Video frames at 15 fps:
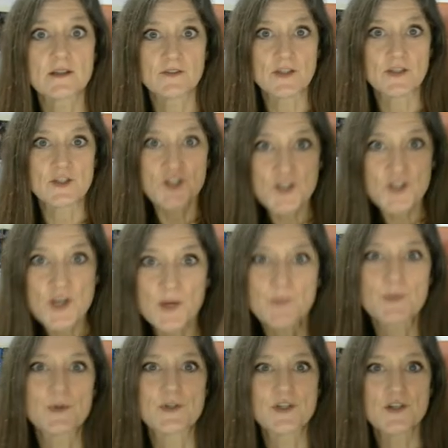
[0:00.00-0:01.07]
of the ship
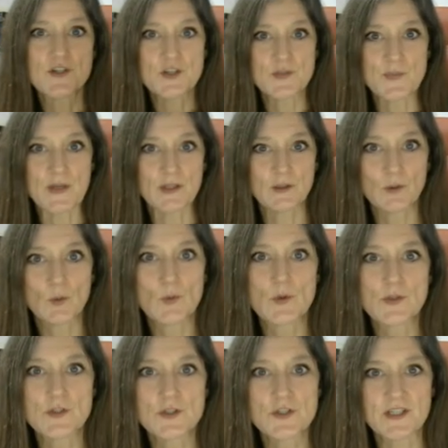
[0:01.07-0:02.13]
which is just being
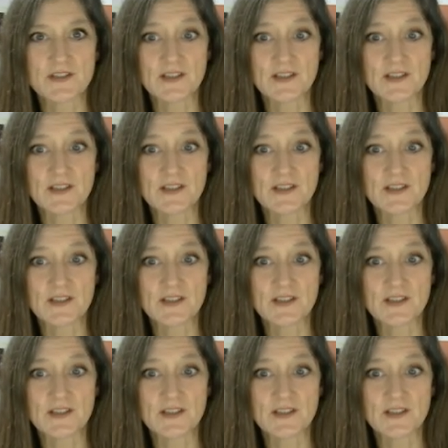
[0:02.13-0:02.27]
launched,